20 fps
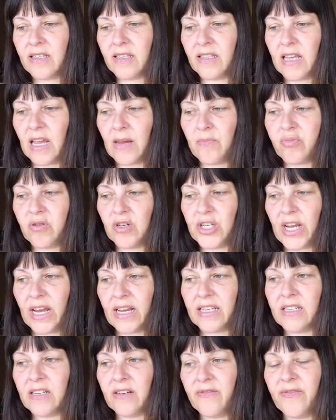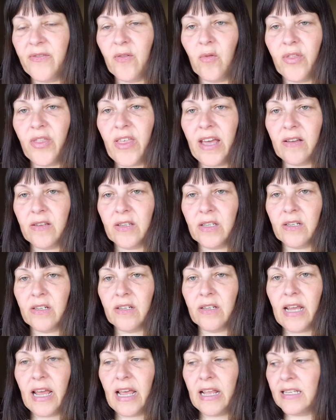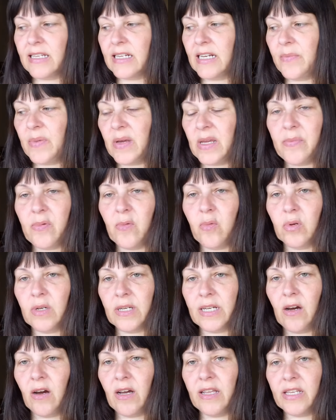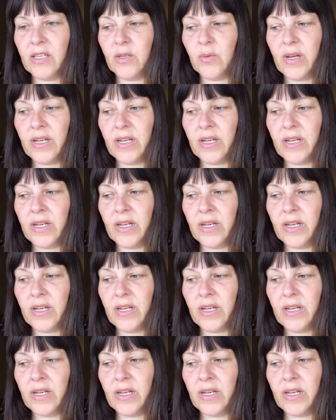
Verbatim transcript: they projected 4,000 elderly people will die this